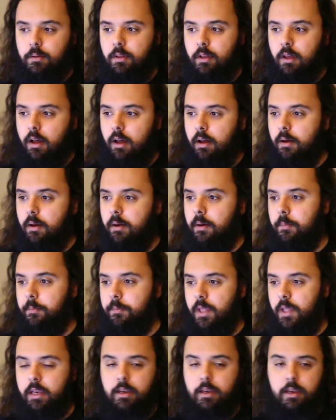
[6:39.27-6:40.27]

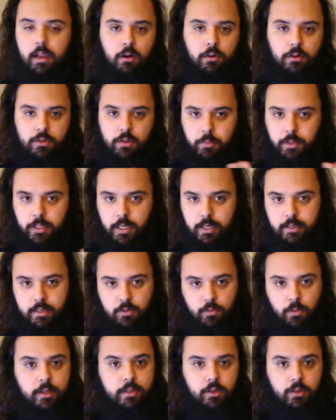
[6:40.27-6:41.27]
And there are some
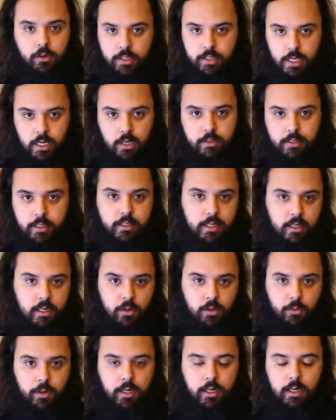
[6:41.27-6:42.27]
cases where it's going to tell us
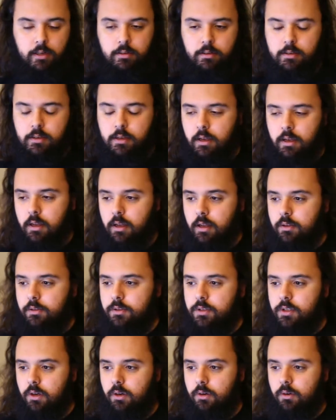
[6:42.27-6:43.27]
exactly what it is.
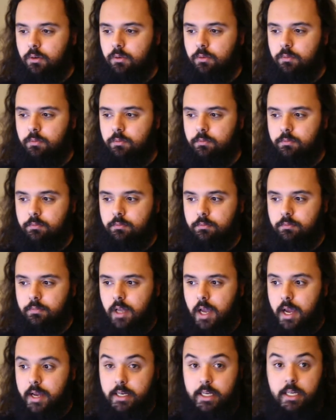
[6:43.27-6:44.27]
So
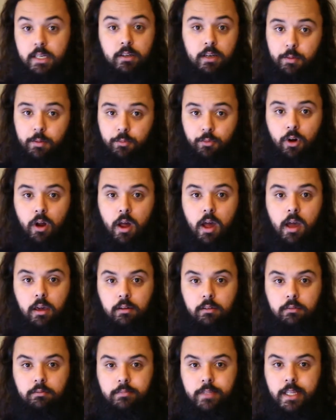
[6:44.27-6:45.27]
I need an MRI.
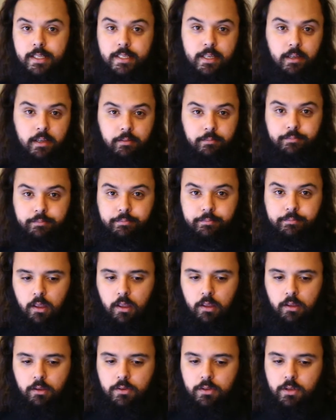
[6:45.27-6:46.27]
That's it.
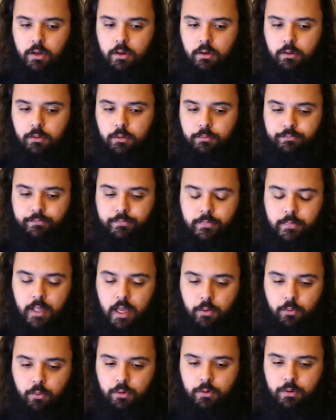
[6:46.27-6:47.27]
So
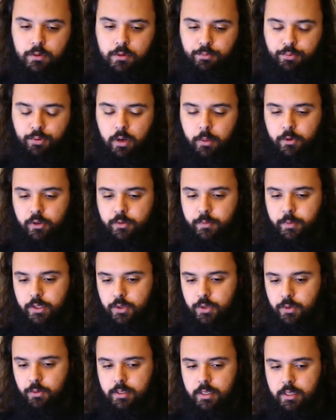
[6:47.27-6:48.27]
that was pretty much my
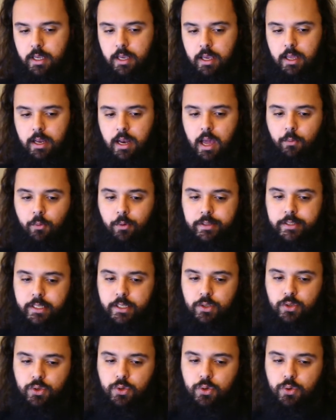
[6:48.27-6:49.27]
Tuesday, and I
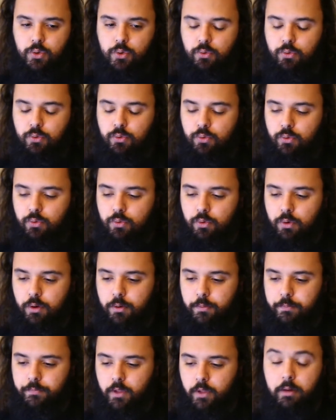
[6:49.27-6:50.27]
wanted
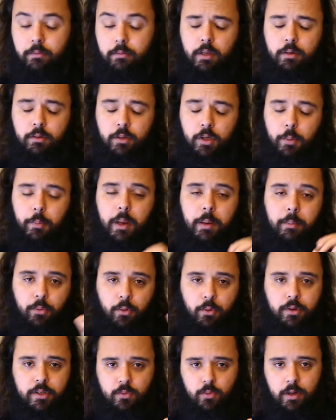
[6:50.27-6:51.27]
to. And the main
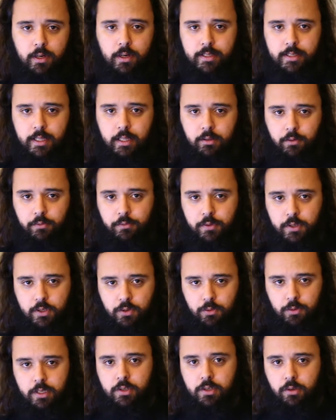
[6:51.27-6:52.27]
point as well is that the
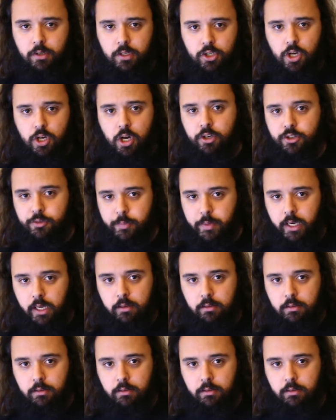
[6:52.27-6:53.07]
physio needs to discharge me,